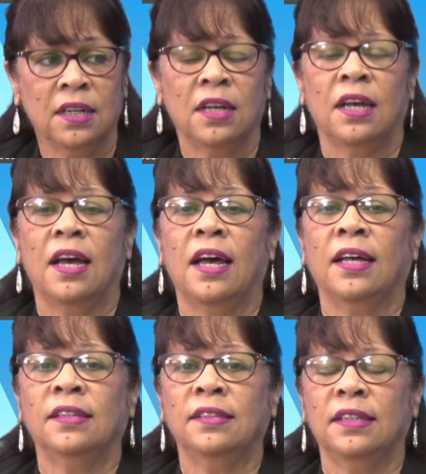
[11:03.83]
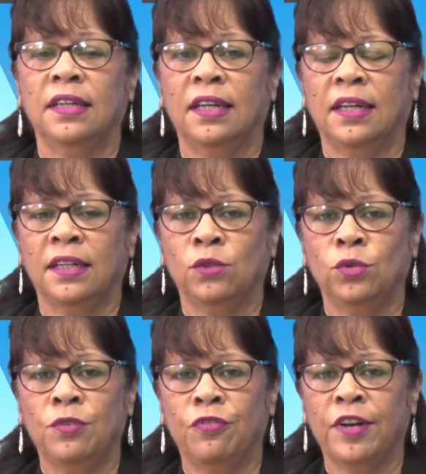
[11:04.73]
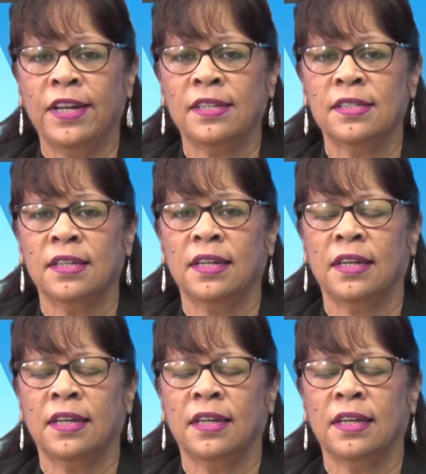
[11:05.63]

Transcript: mm-hmm. and to defense